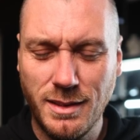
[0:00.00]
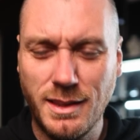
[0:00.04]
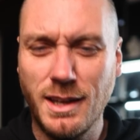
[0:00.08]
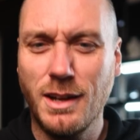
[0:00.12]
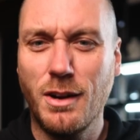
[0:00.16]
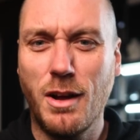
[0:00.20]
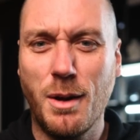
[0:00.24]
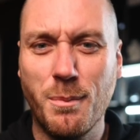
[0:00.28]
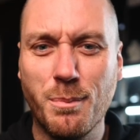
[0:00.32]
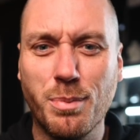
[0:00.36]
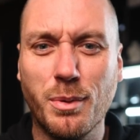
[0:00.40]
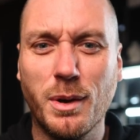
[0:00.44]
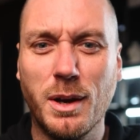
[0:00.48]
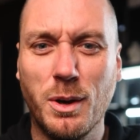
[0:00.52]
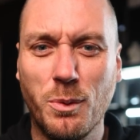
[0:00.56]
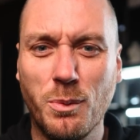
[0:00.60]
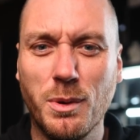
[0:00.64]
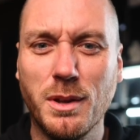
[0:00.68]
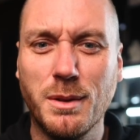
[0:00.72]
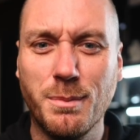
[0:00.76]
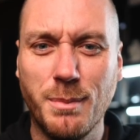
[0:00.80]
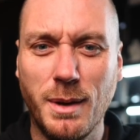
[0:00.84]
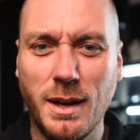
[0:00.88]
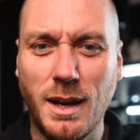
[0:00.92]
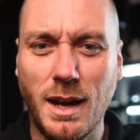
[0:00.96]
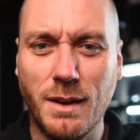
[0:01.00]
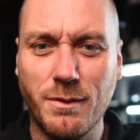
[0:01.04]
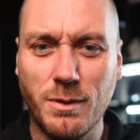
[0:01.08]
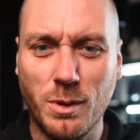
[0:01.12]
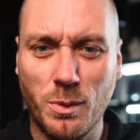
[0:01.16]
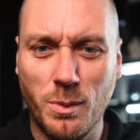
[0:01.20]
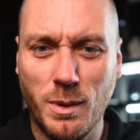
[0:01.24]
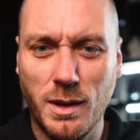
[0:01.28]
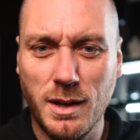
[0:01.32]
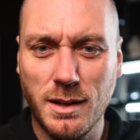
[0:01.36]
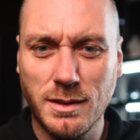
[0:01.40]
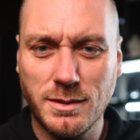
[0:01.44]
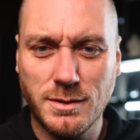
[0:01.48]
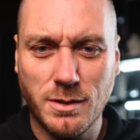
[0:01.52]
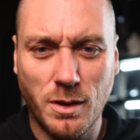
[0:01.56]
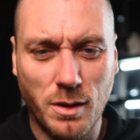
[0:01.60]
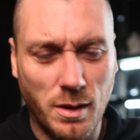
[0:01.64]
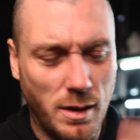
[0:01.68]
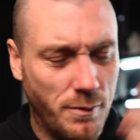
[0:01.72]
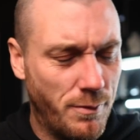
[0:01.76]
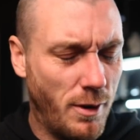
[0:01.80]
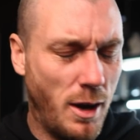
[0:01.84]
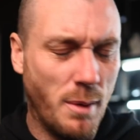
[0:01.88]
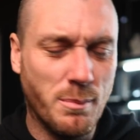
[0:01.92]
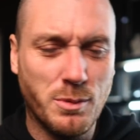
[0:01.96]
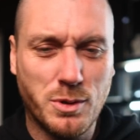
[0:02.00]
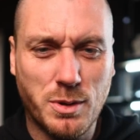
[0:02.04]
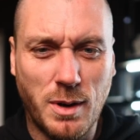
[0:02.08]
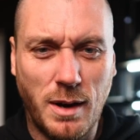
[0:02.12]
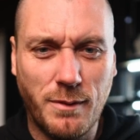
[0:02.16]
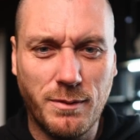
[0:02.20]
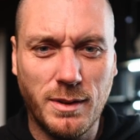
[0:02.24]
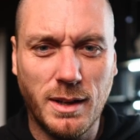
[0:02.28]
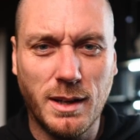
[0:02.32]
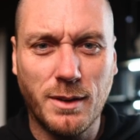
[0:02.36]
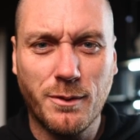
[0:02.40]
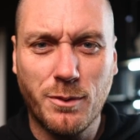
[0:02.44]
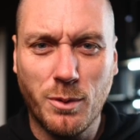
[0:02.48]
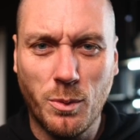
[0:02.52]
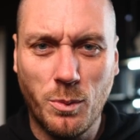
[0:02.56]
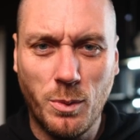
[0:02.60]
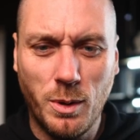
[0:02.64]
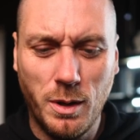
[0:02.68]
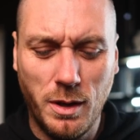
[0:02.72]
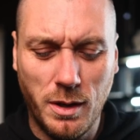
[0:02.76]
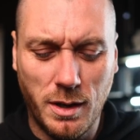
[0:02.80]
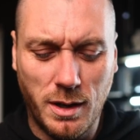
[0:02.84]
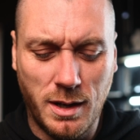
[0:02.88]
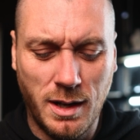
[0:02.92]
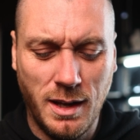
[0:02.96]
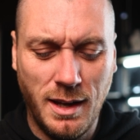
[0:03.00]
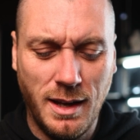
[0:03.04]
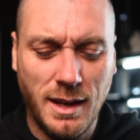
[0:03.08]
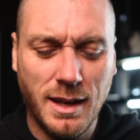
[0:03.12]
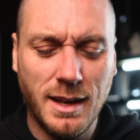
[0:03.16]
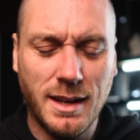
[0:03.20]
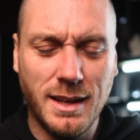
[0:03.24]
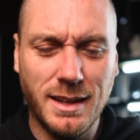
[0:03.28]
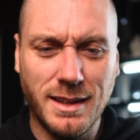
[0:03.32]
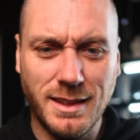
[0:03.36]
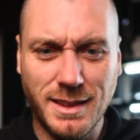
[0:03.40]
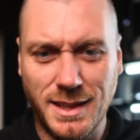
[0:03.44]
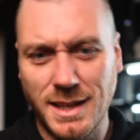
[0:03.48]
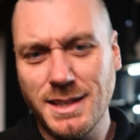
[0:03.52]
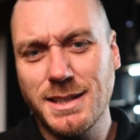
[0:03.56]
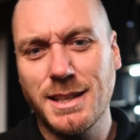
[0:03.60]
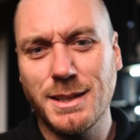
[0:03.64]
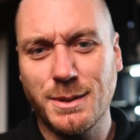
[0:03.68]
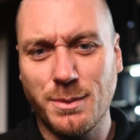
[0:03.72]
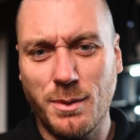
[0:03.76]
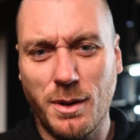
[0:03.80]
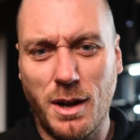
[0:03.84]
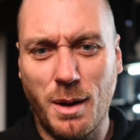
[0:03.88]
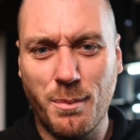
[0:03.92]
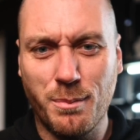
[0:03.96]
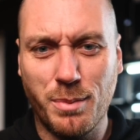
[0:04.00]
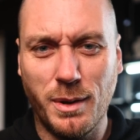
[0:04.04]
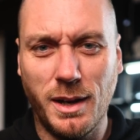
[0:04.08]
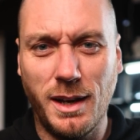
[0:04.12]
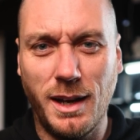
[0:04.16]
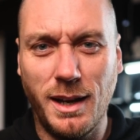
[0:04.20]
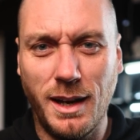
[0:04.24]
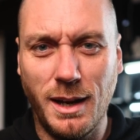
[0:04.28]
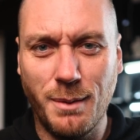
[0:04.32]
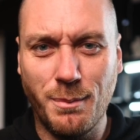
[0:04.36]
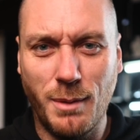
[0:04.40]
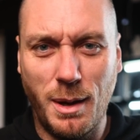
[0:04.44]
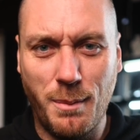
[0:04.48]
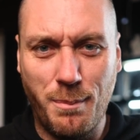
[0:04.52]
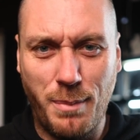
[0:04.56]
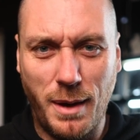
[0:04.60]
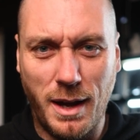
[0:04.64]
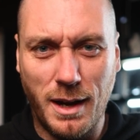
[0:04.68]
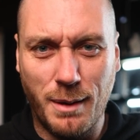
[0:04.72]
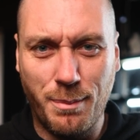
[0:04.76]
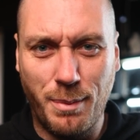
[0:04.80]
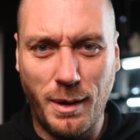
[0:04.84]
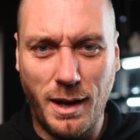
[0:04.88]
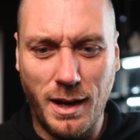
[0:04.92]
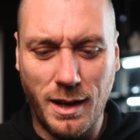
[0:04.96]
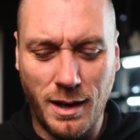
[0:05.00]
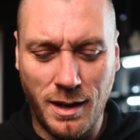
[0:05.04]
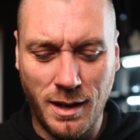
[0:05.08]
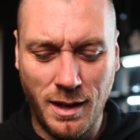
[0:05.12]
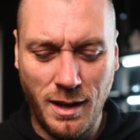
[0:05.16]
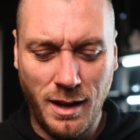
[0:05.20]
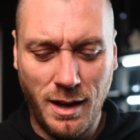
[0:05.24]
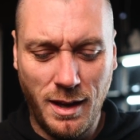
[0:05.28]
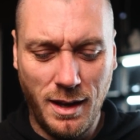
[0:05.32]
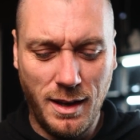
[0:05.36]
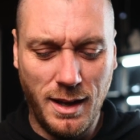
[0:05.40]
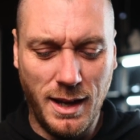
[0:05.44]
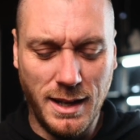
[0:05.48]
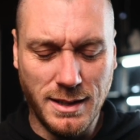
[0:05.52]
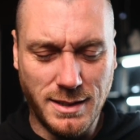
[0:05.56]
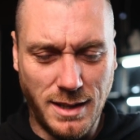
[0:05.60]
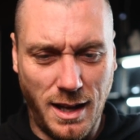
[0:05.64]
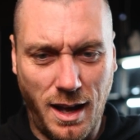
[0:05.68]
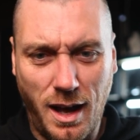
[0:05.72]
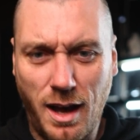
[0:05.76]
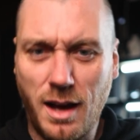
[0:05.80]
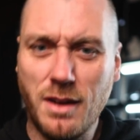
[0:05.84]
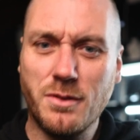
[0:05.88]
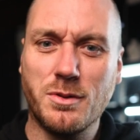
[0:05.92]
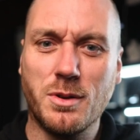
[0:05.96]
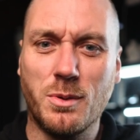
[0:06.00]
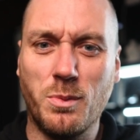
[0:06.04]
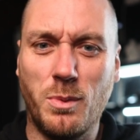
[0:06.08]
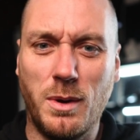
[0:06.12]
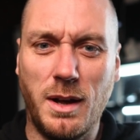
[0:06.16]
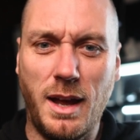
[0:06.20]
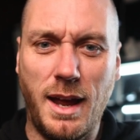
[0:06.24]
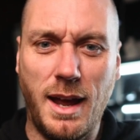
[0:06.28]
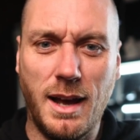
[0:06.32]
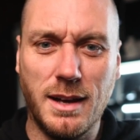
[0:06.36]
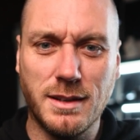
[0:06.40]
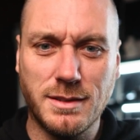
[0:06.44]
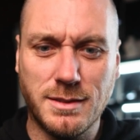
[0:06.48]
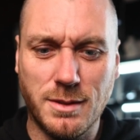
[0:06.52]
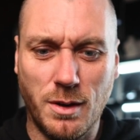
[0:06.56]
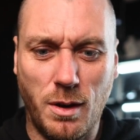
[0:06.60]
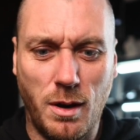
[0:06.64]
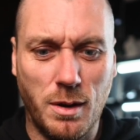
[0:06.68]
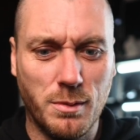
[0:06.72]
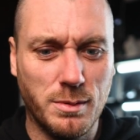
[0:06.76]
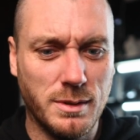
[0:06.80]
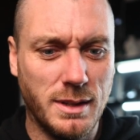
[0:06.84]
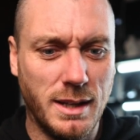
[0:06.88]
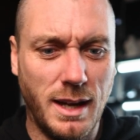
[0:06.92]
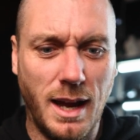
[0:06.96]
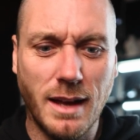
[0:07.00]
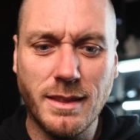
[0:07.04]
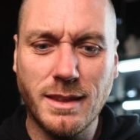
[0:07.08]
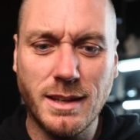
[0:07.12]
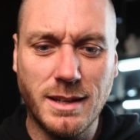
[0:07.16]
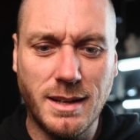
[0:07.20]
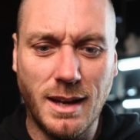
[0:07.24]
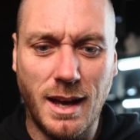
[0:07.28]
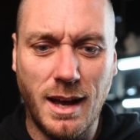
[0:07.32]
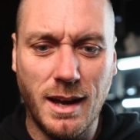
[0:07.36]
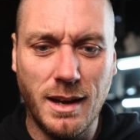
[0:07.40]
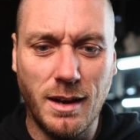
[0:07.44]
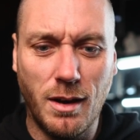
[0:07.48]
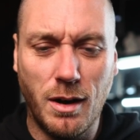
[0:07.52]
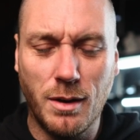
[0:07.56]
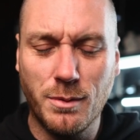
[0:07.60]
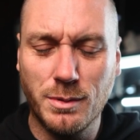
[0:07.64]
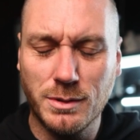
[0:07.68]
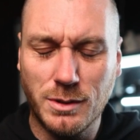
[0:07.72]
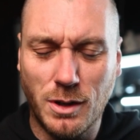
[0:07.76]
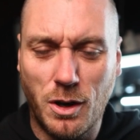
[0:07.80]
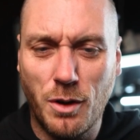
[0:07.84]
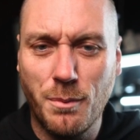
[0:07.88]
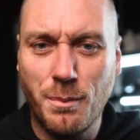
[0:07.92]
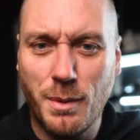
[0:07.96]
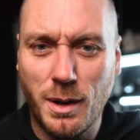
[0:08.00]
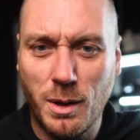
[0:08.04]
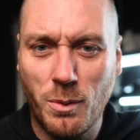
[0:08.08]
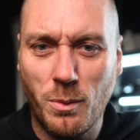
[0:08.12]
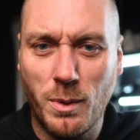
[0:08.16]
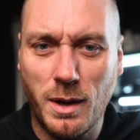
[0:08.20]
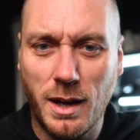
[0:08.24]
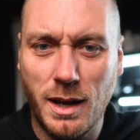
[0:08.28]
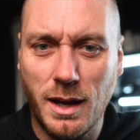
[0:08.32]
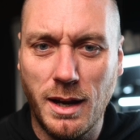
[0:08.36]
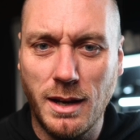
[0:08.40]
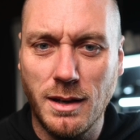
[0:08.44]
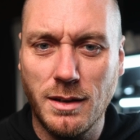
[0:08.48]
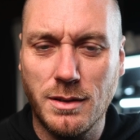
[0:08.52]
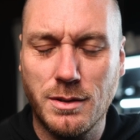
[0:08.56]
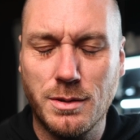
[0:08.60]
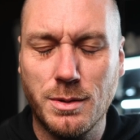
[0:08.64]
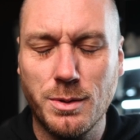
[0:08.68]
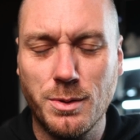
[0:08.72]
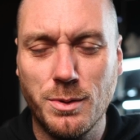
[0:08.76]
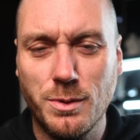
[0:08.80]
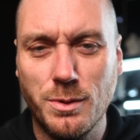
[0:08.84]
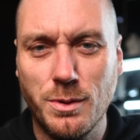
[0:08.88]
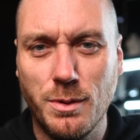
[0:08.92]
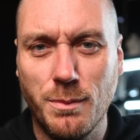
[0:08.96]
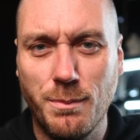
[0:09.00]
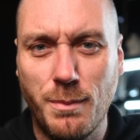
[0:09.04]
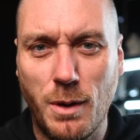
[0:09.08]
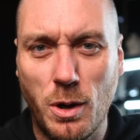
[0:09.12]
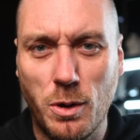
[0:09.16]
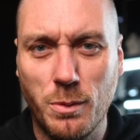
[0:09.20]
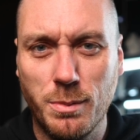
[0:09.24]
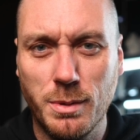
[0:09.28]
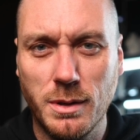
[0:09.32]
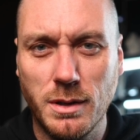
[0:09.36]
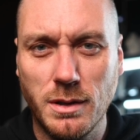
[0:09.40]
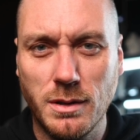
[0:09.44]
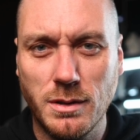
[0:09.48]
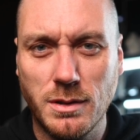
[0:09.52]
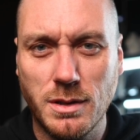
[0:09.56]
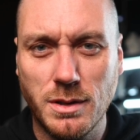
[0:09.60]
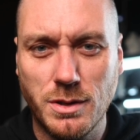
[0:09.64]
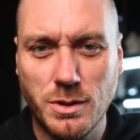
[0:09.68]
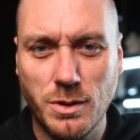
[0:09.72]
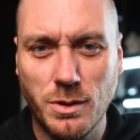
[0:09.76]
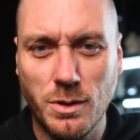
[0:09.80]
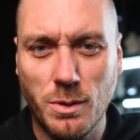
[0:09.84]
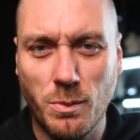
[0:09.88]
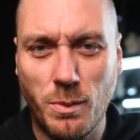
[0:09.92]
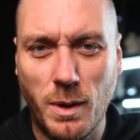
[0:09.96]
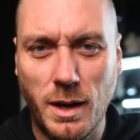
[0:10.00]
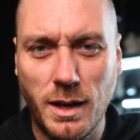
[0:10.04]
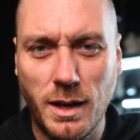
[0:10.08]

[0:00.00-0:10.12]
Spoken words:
that I bring with me everywhere. So if I'm traveling for work, this is what I'm bringing in my backpack. It's 100 watt out. So the other day I was on my way to Melbourne to shoot a